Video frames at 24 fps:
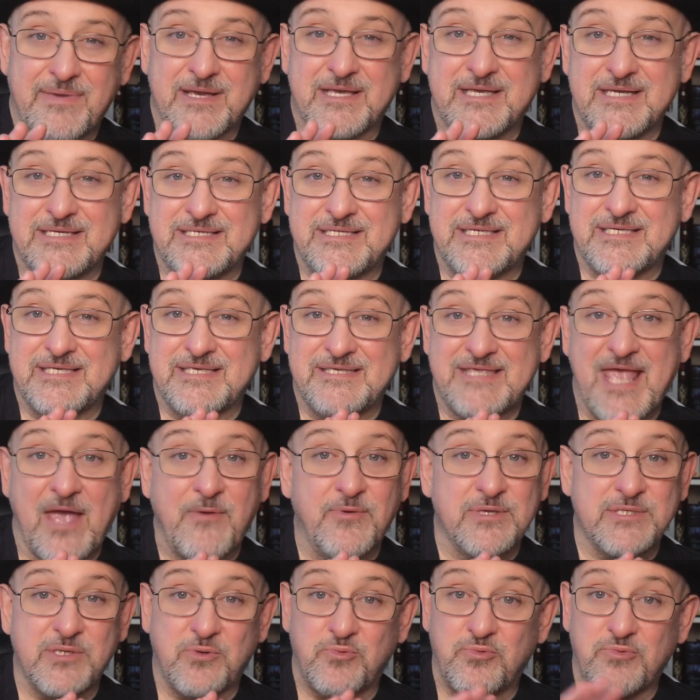because that
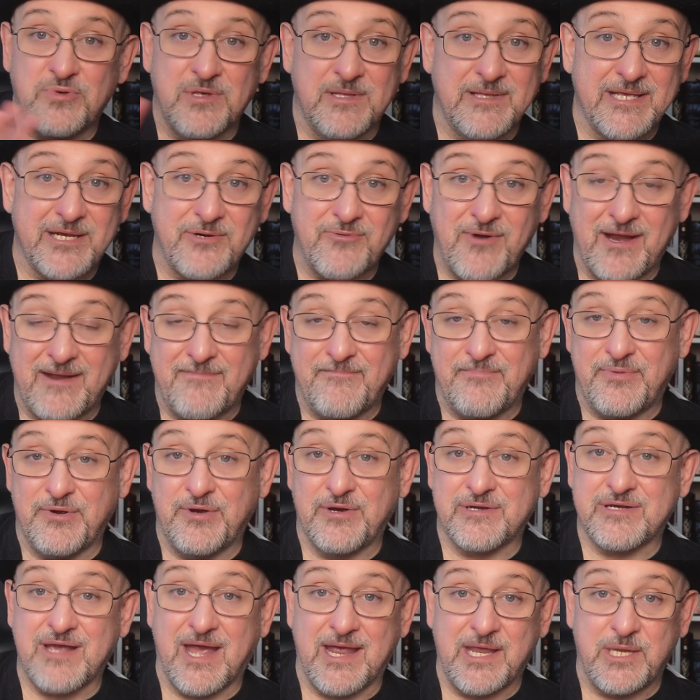was a really great
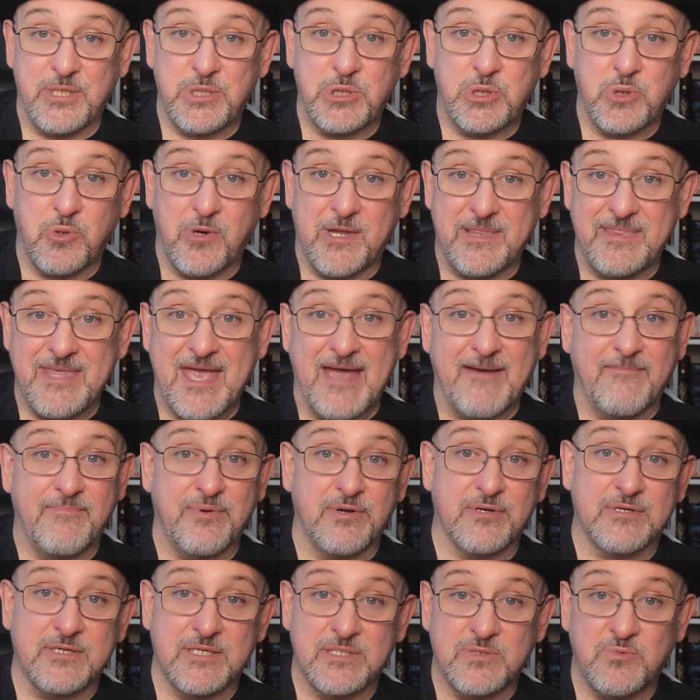book. I enjoyed that
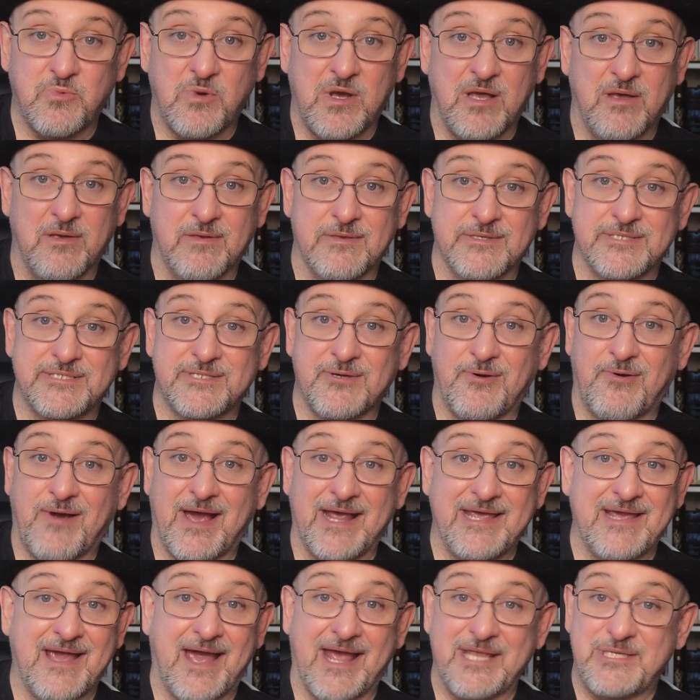book as well, so
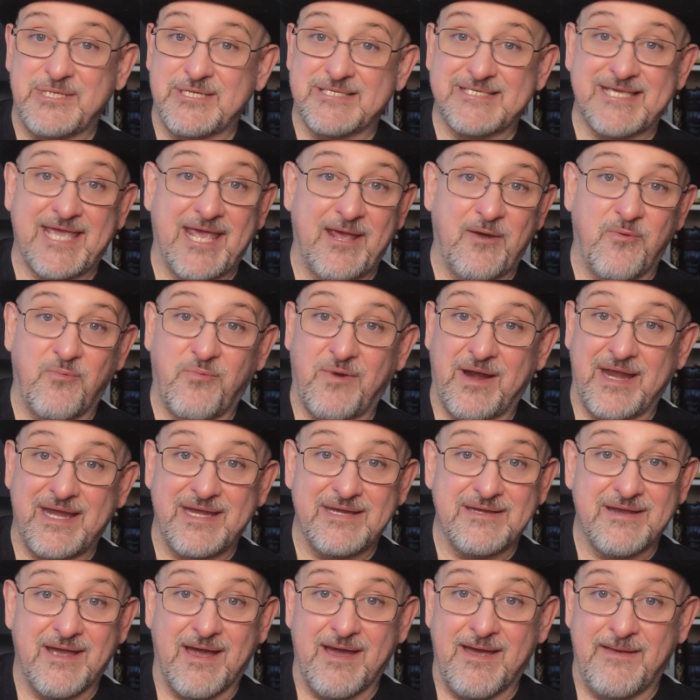I just can't
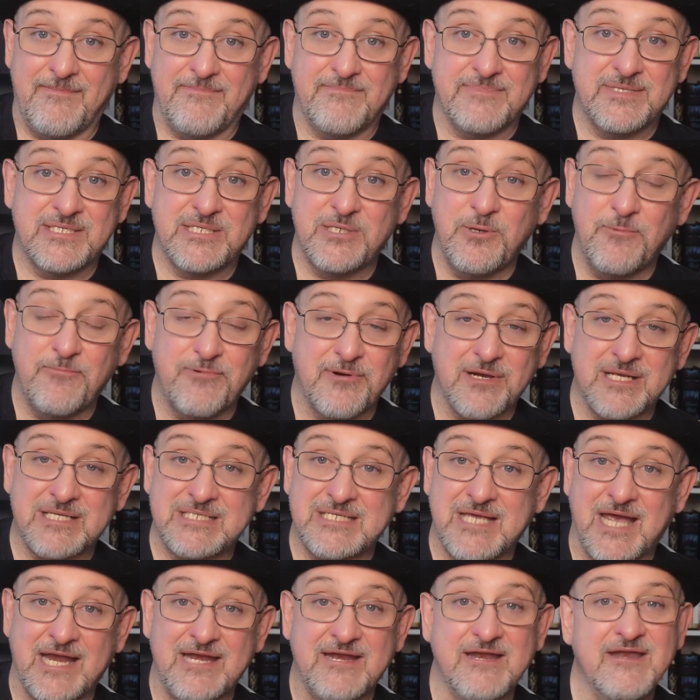wait. I'm super
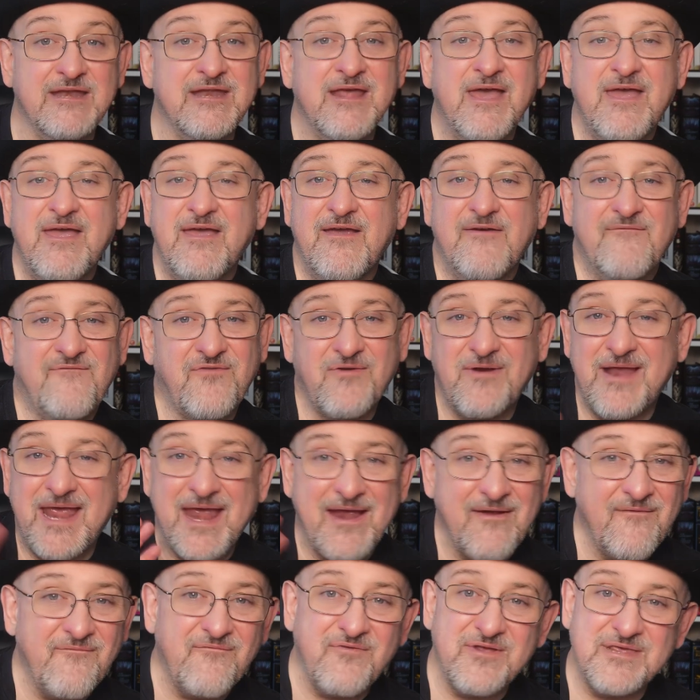excited for
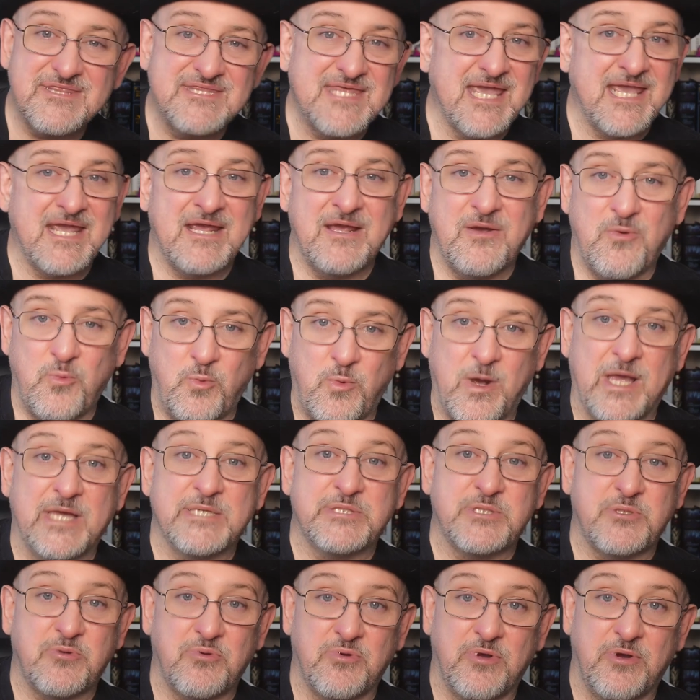everything
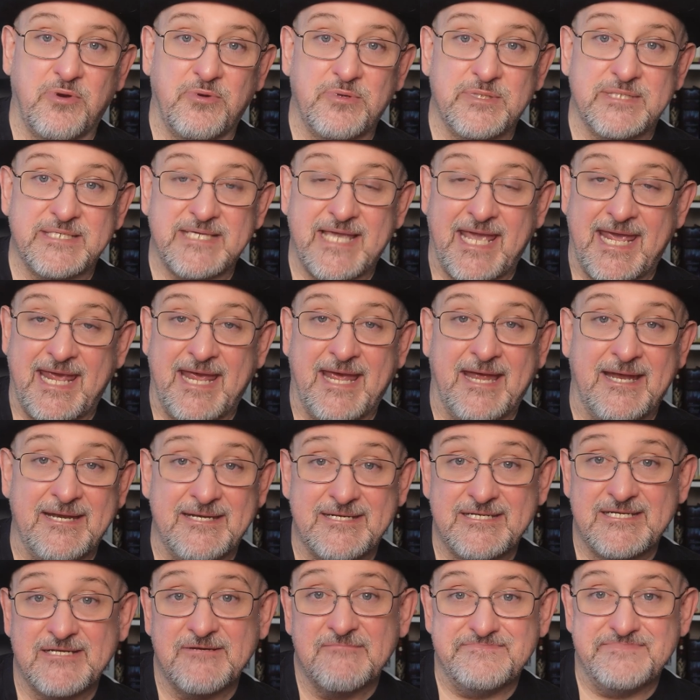Westeros,
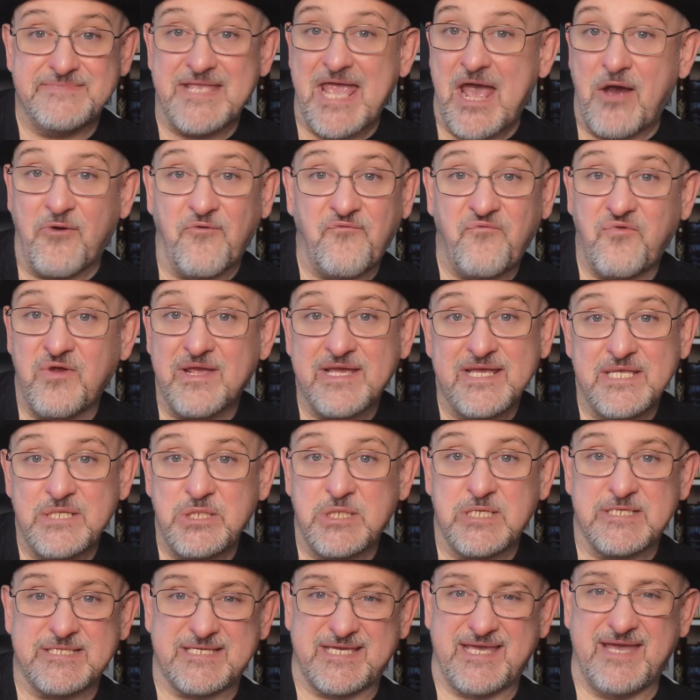and now if we can
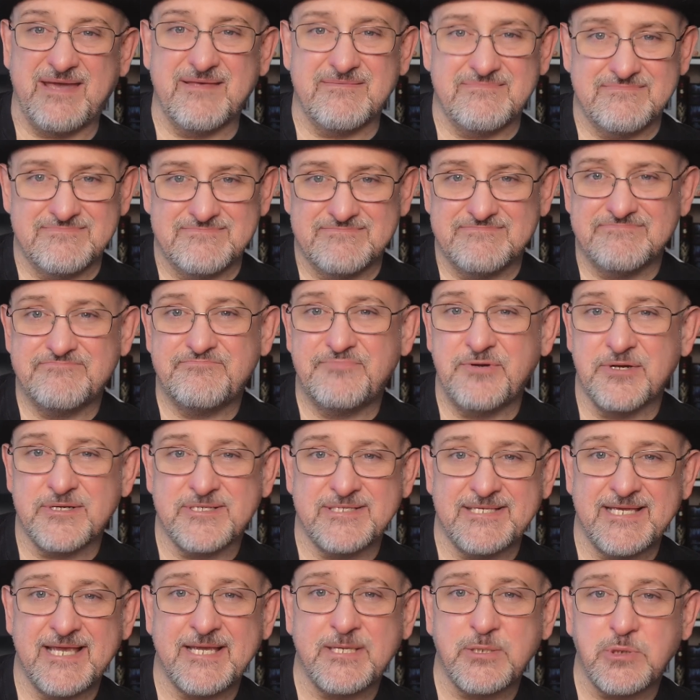just get book
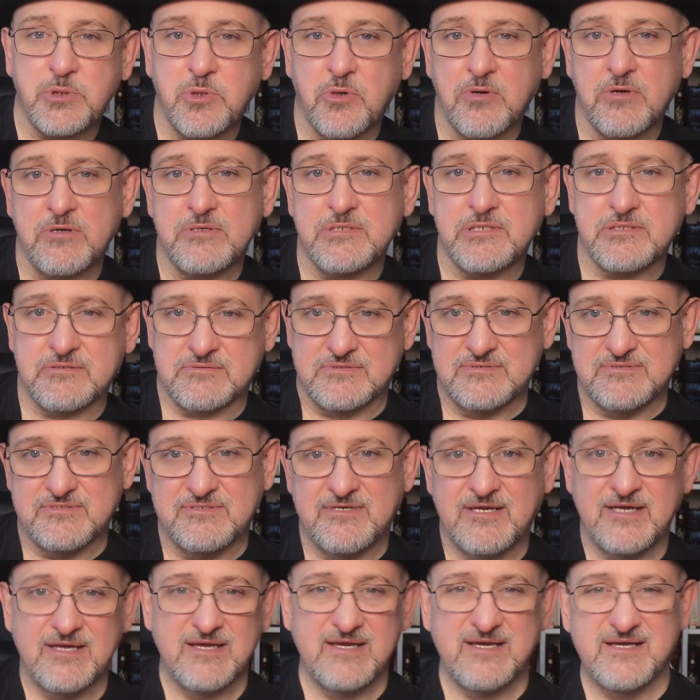6, George.
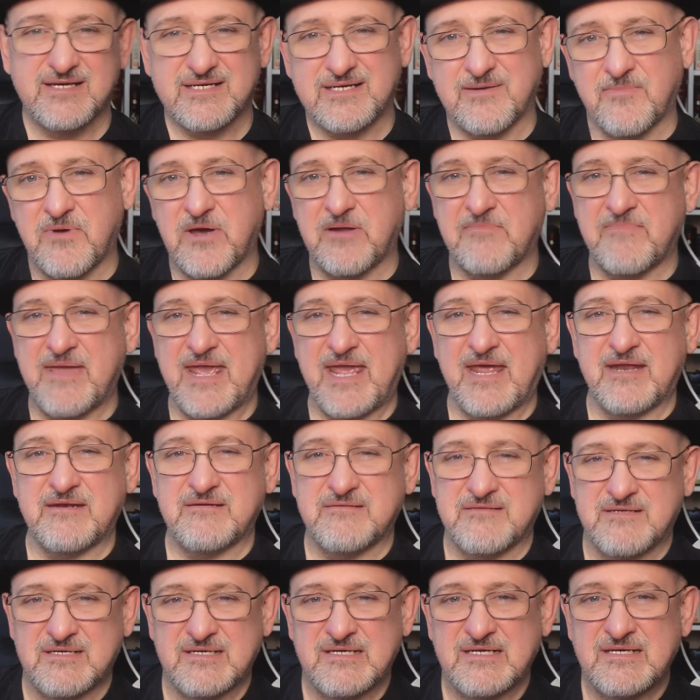Come on,
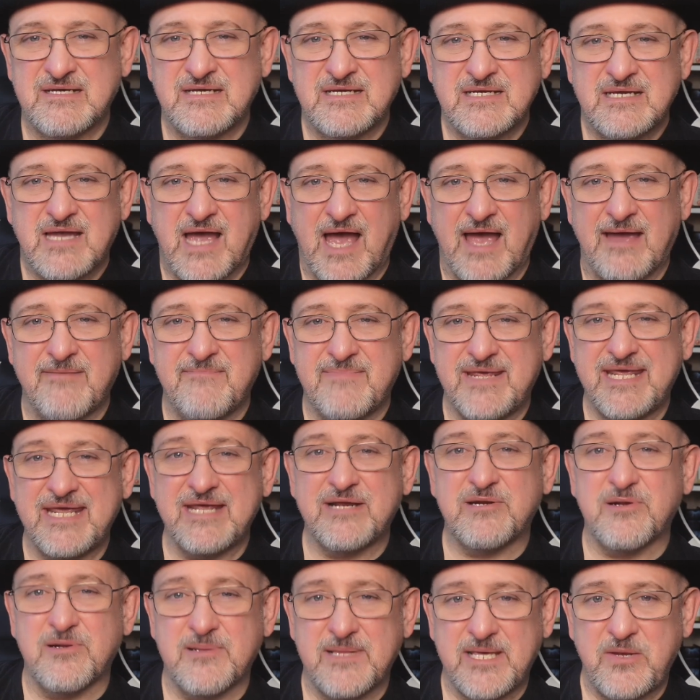man. I'm
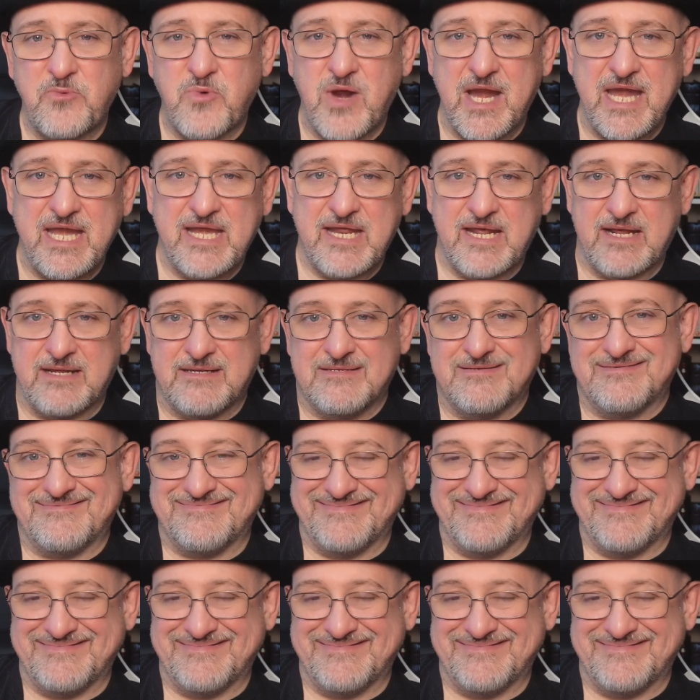eagerly waiting.